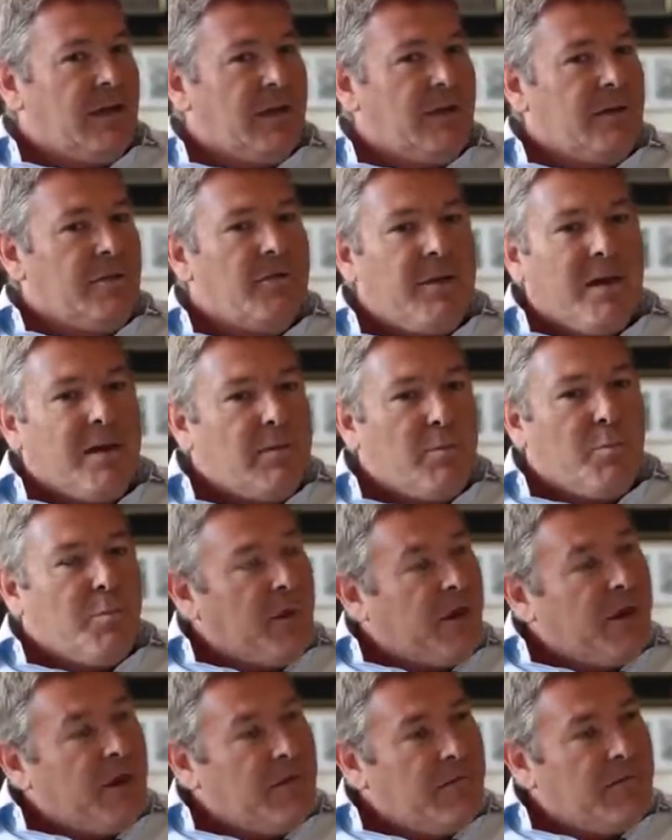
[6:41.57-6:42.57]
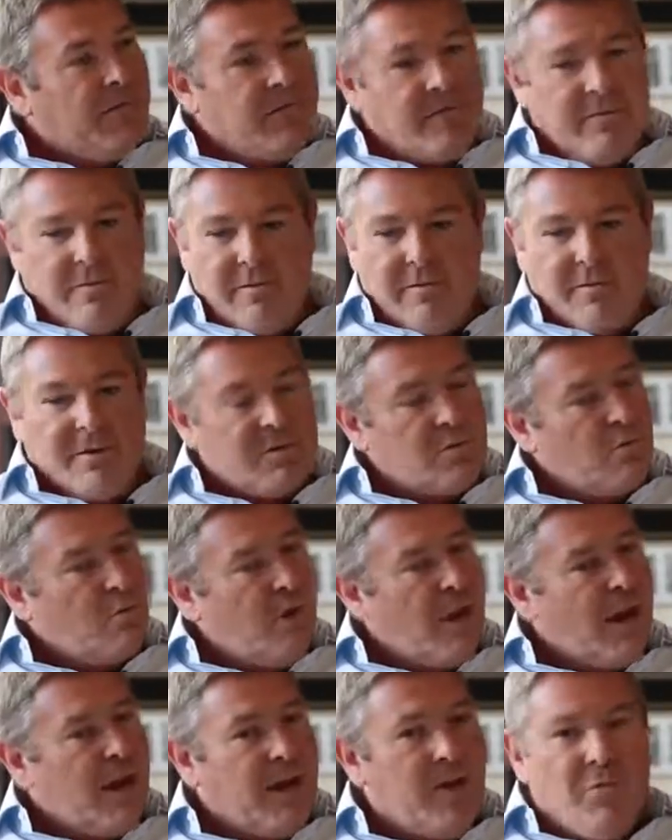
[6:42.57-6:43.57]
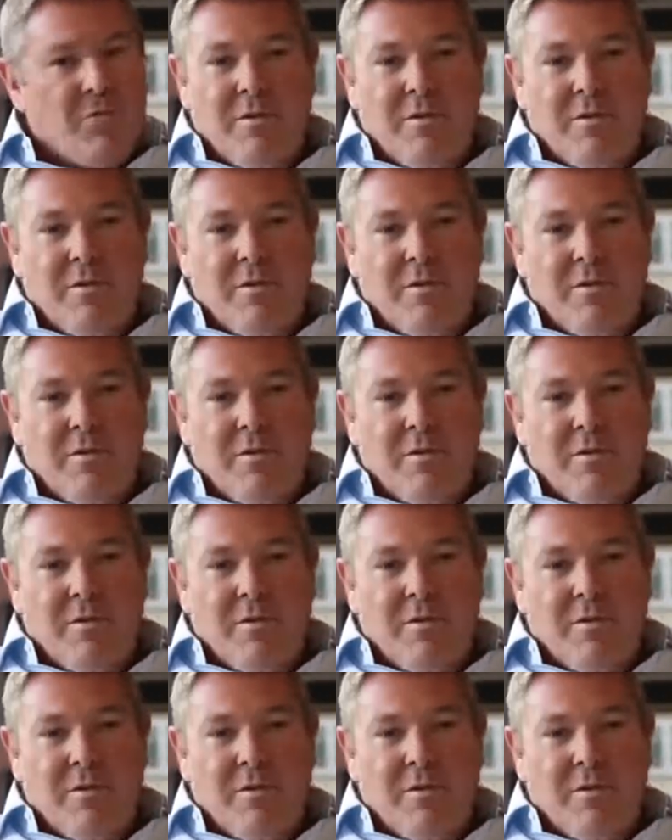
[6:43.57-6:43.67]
you can pair this wine